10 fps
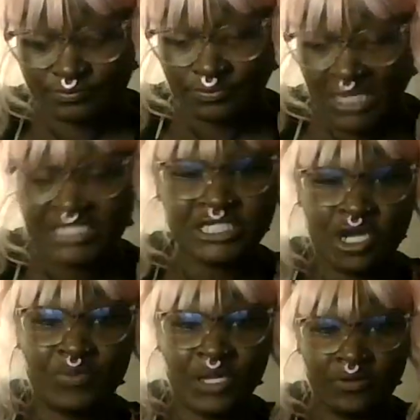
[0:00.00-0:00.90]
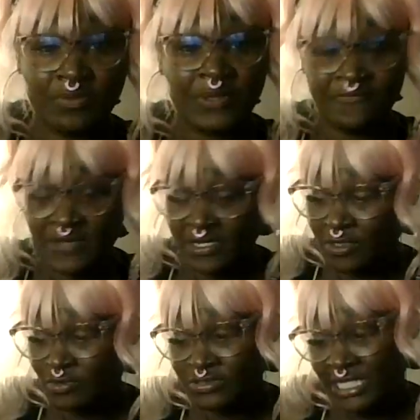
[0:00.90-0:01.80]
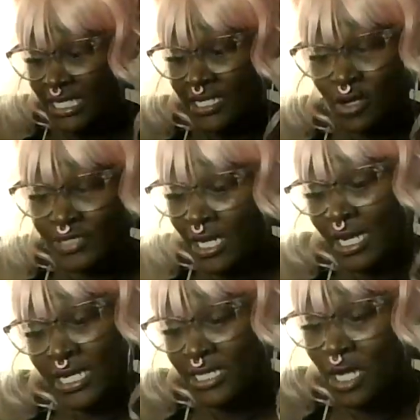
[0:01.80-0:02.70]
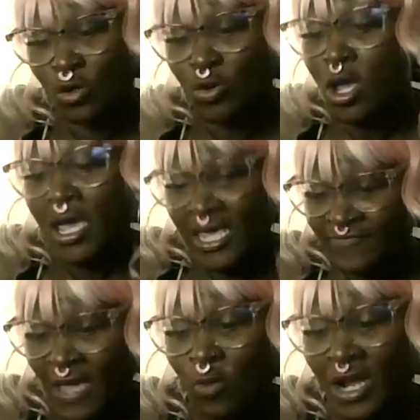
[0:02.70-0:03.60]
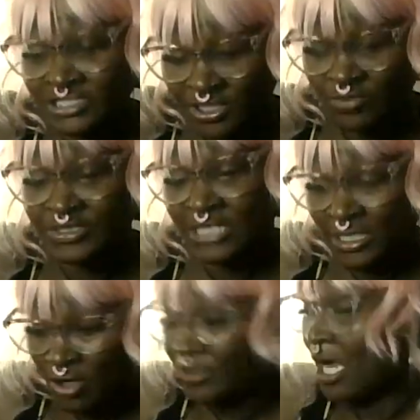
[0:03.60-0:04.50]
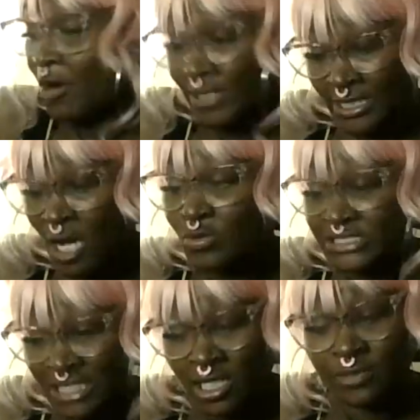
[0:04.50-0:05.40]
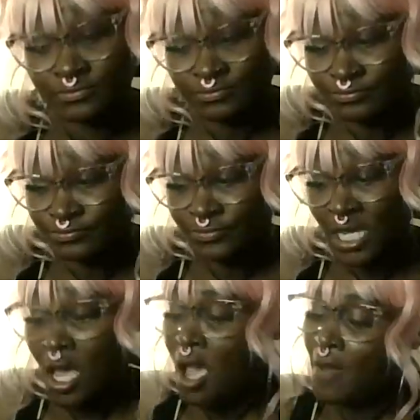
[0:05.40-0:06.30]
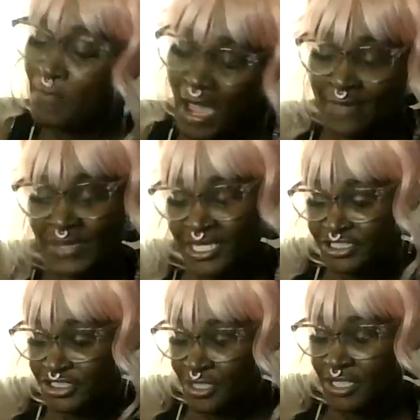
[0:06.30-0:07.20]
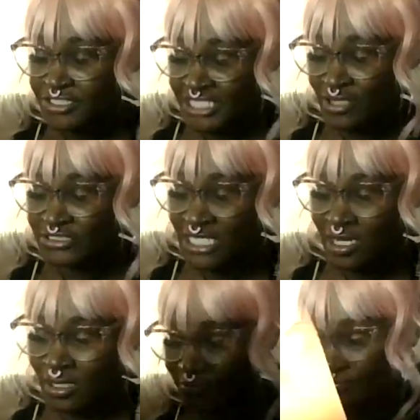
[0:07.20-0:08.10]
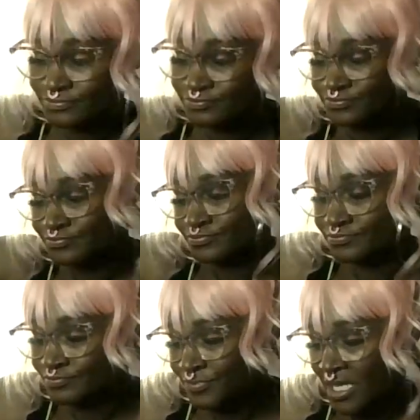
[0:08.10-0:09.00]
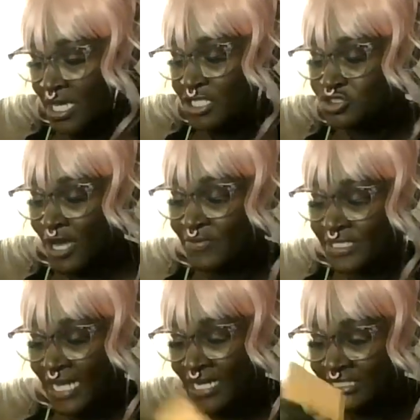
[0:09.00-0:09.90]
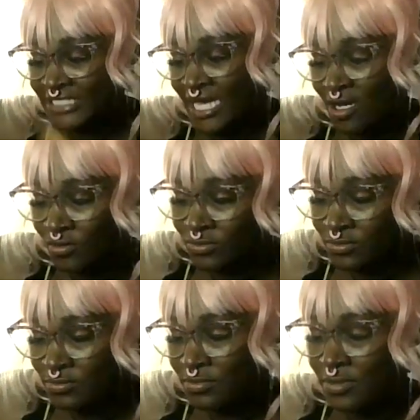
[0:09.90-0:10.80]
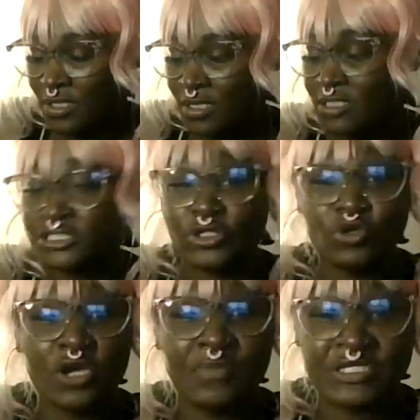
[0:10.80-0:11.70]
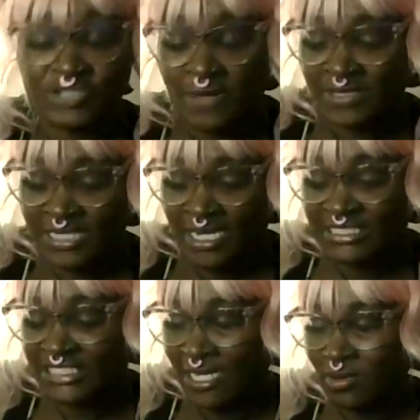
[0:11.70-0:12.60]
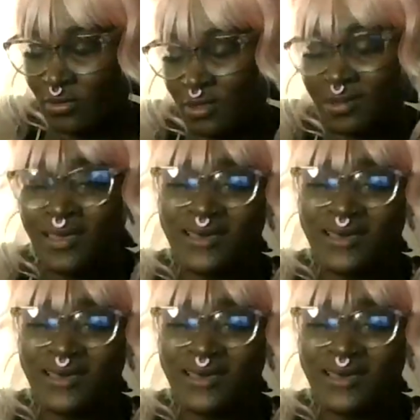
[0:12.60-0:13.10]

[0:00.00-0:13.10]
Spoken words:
That shit gonna be on the motherfucking news. And I know y'all, and I know if y'all watch other reasons, I know y'all already know what's up. Bye bitch. Jail time, traveling out of town, So you could be traveling out of town.